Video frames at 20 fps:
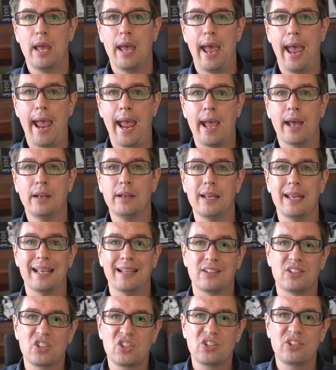And it
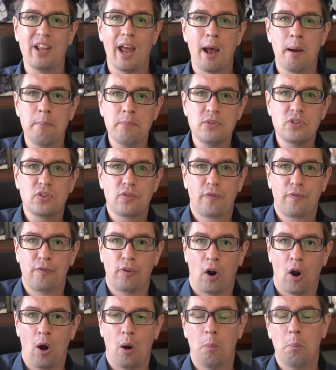stems
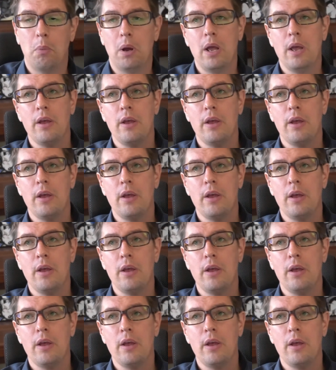from